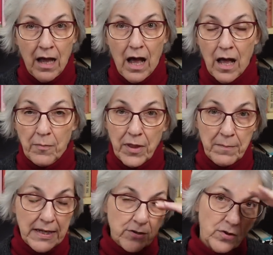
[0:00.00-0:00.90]
them
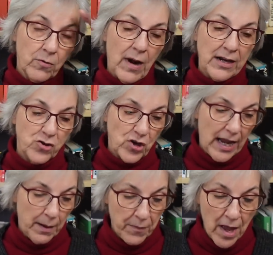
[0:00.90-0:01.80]
into the right
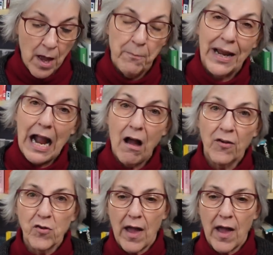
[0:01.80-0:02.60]
shape. But I also